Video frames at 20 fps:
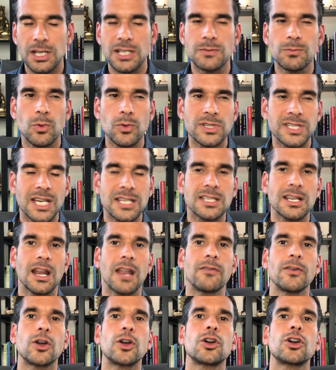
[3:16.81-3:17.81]
It's more sex and
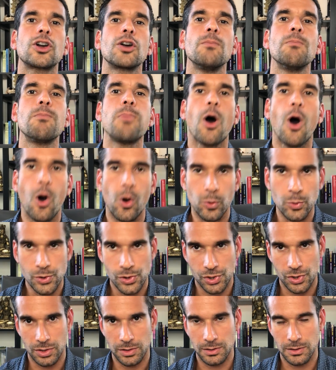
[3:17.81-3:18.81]
love
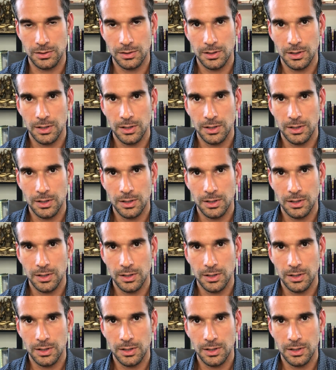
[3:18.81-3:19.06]
compulsion.